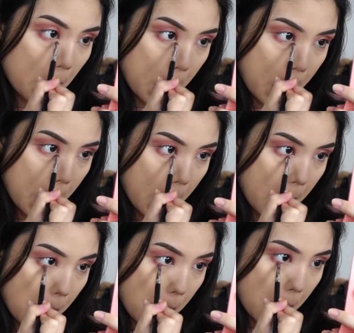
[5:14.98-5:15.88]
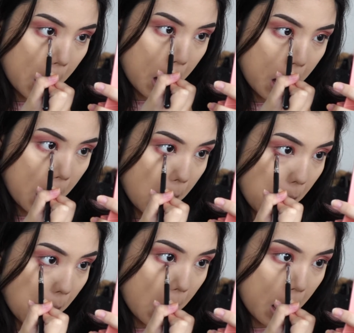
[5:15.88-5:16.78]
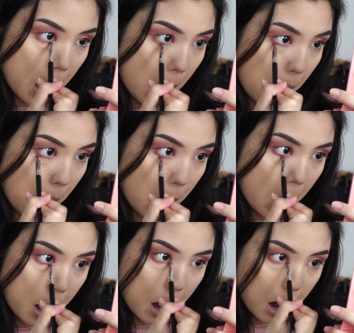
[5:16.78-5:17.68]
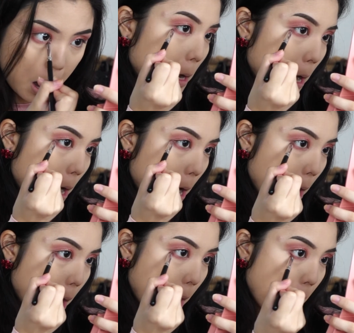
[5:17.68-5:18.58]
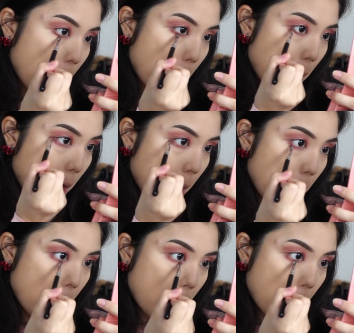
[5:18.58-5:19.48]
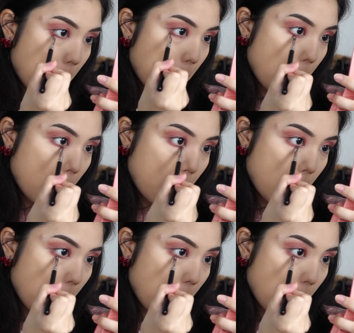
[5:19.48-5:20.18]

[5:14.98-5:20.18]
[no speech]